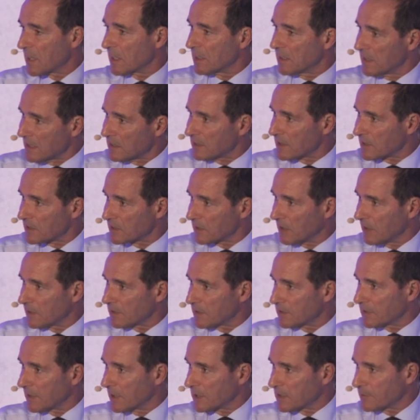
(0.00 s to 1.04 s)
they need this kind
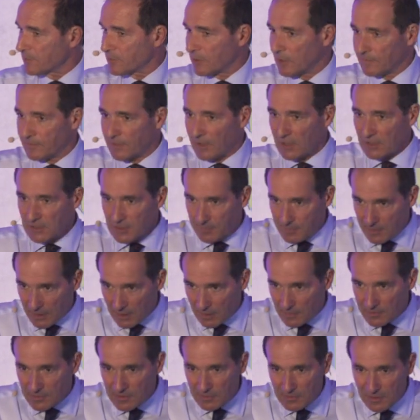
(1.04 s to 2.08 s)
of data profile to be
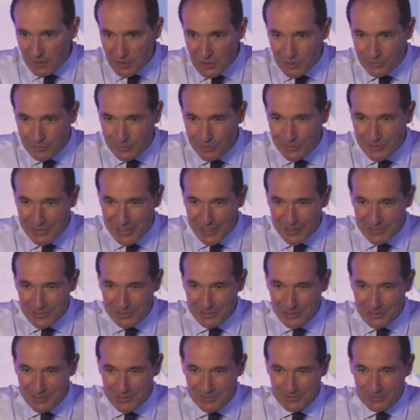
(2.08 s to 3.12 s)
able to actually root out a
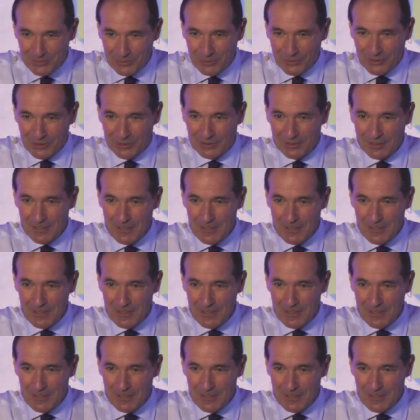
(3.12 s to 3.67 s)
lot of fraud.